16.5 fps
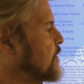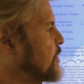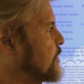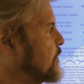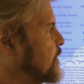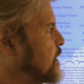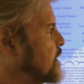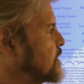
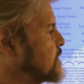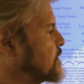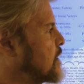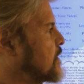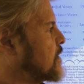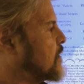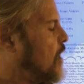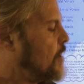these
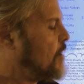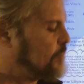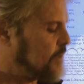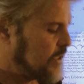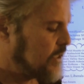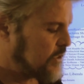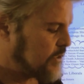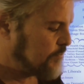
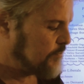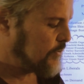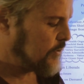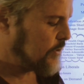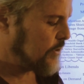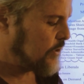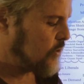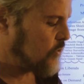complex
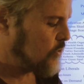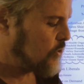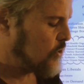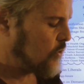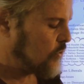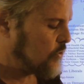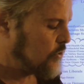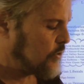political
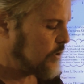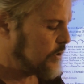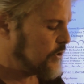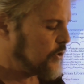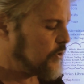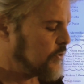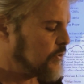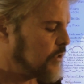social
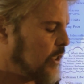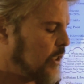issues.